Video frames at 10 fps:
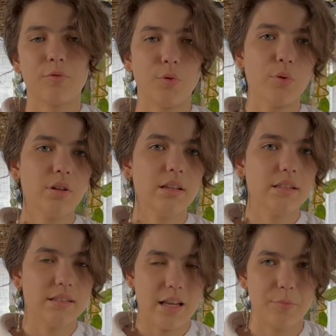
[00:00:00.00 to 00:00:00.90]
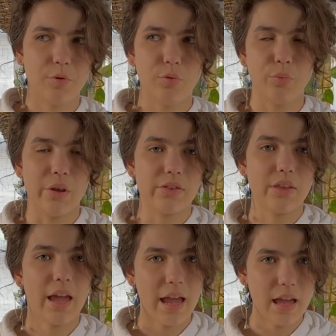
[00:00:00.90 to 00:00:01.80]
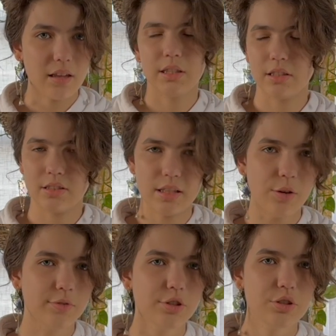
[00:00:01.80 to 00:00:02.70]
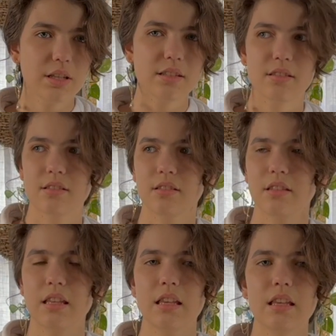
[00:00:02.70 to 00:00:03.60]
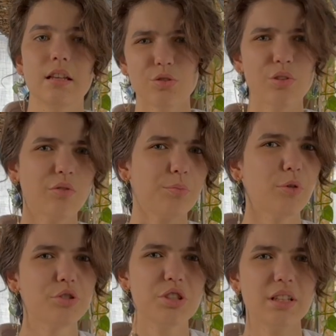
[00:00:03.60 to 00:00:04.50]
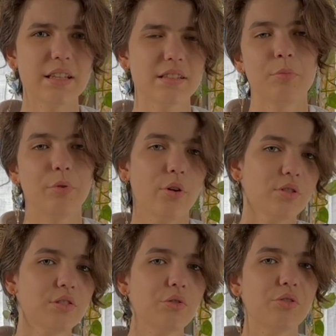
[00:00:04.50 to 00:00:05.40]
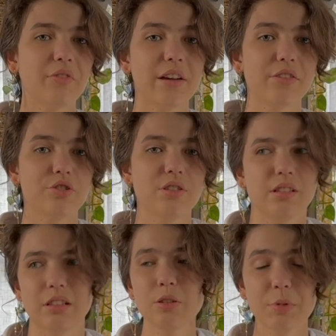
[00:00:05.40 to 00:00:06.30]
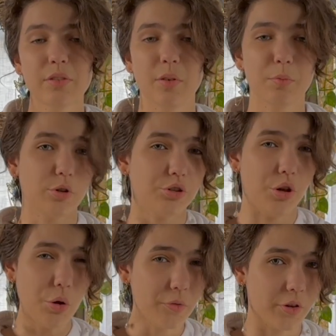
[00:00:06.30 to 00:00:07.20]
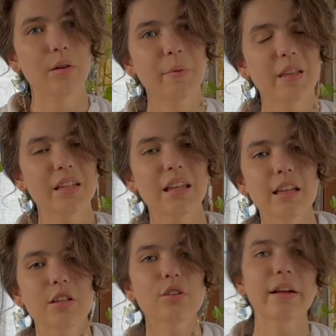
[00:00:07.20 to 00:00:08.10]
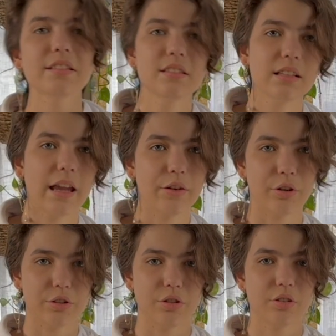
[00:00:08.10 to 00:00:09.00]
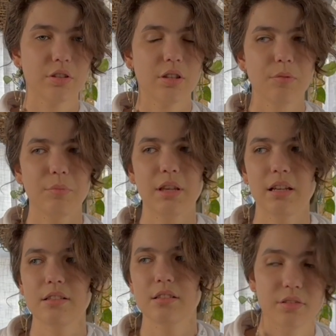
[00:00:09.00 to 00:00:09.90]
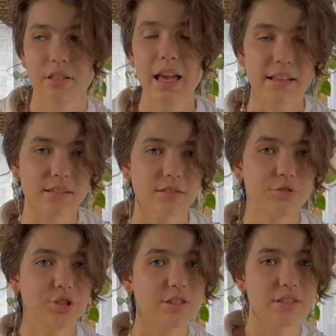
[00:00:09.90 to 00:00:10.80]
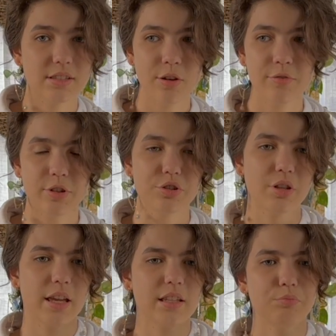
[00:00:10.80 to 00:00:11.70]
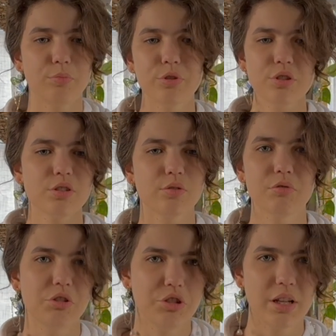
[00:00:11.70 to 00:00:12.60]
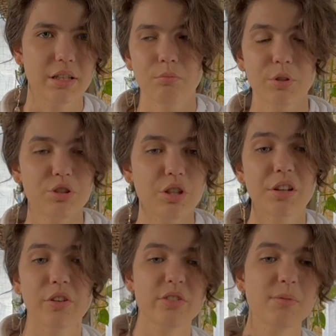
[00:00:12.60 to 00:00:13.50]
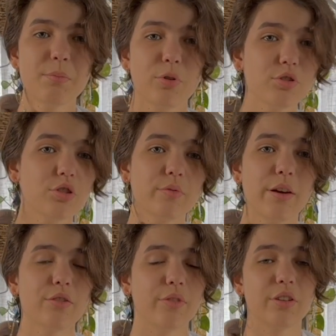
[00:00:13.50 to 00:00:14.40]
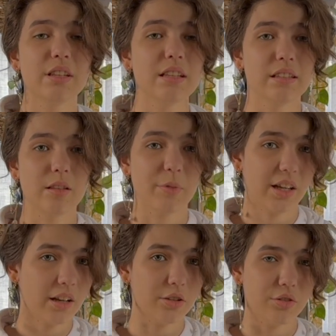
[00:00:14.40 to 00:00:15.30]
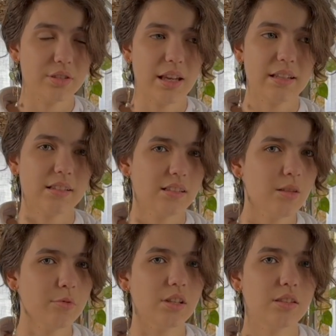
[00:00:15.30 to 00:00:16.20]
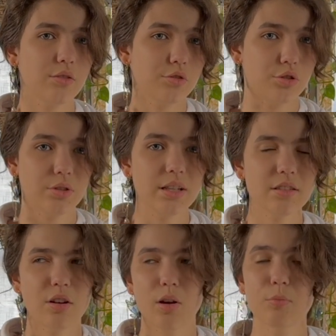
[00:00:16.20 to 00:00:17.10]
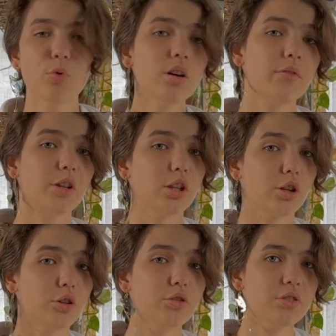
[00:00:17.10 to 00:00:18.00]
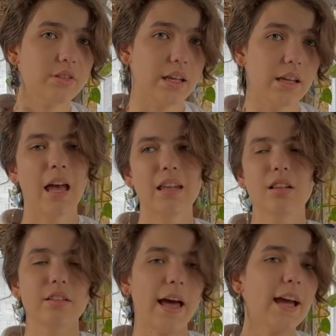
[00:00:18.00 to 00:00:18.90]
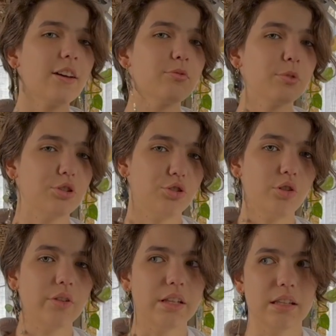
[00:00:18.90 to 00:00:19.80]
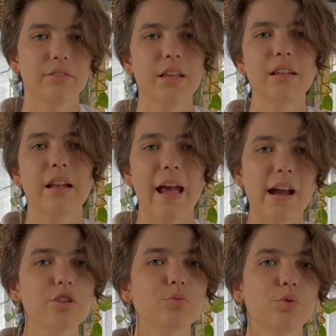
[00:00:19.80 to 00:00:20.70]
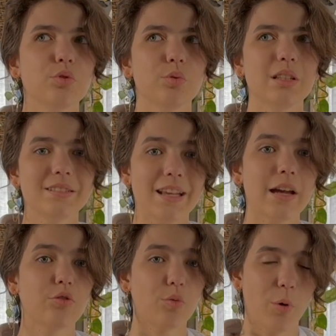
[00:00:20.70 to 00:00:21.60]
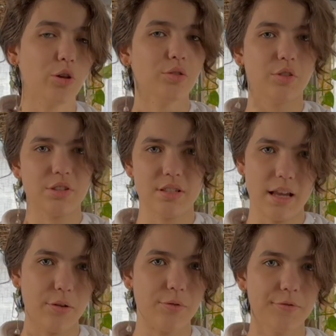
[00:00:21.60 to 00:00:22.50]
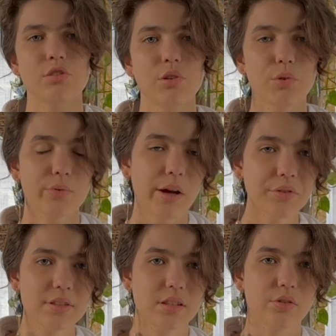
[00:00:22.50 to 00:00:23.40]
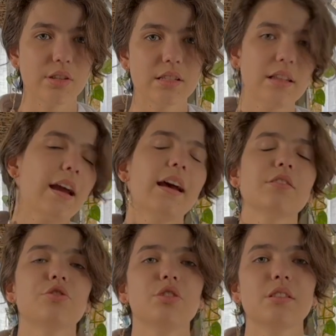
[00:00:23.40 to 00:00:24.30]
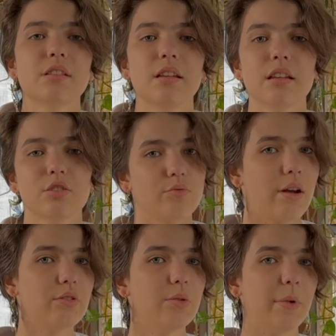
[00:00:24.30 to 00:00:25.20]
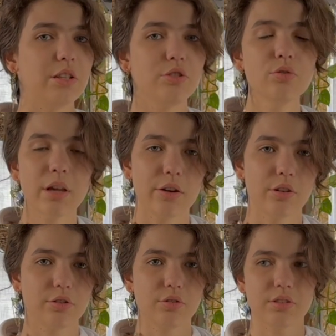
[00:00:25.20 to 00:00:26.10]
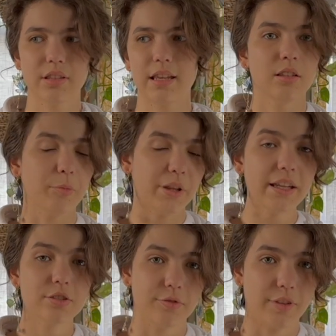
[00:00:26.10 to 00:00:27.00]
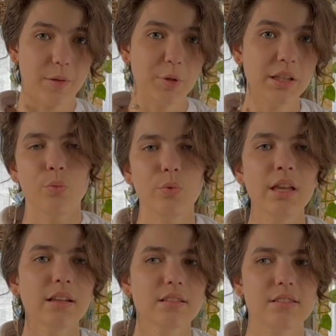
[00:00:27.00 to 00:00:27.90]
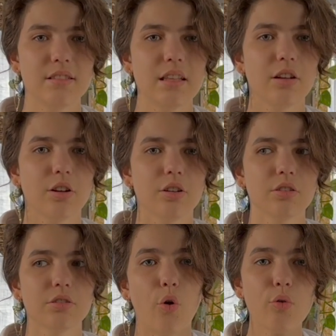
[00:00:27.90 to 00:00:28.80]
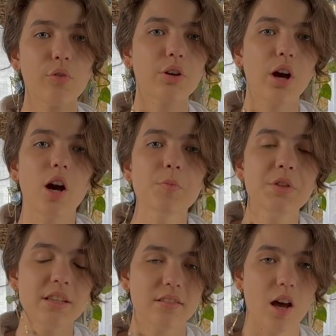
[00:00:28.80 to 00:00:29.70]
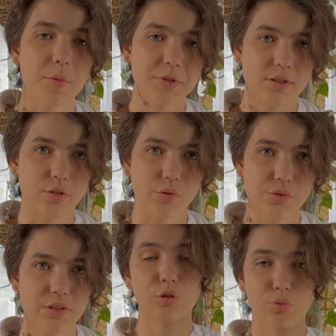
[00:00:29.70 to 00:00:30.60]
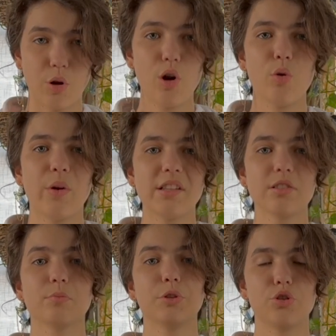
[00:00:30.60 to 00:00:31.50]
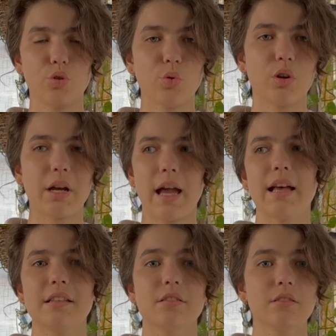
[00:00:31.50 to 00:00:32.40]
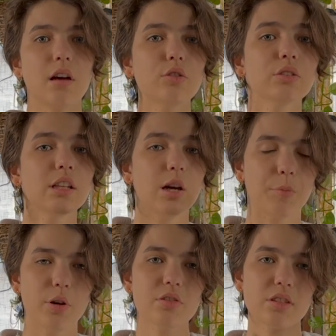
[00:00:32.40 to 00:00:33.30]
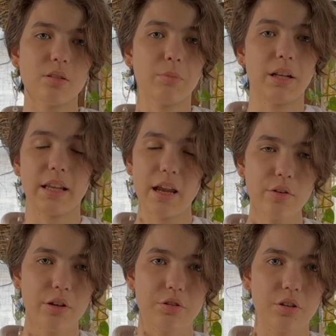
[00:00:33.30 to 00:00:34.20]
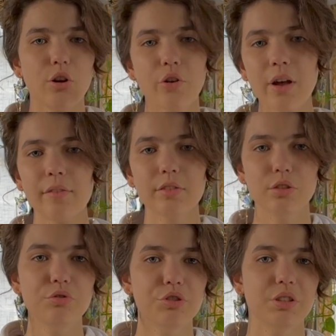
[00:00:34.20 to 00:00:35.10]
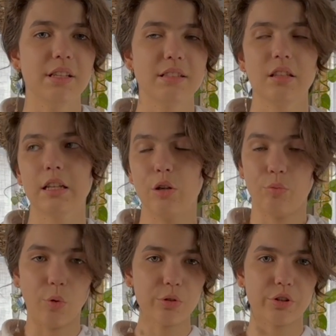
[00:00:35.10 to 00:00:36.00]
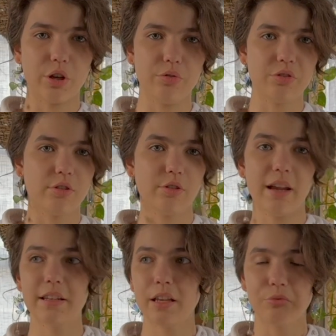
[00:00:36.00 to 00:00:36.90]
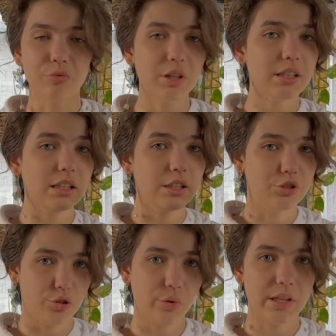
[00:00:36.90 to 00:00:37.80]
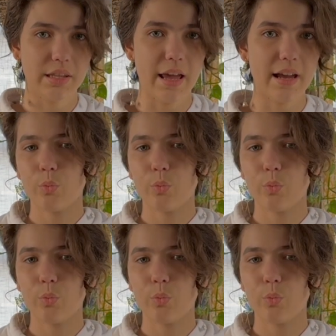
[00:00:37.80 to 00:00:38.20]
For example, with Anne, the selfishness, the sort of pushiness, but also the fact that she's a little bit of a pushover make an interesting character. Because yes, she is selfish and pushes her own agenda, but she can also be pushed around very easily by others. And it seems like those traits are more of a learned thing and a lack of maturity than an actual integral part of herself. So throughout the series, as she's surrounded by new characters like the Planter family, we get to see her overcome these obstacles, grow and mature as not only a person but a character. Her evolution is like a roller coaster, and I really enjoyed that.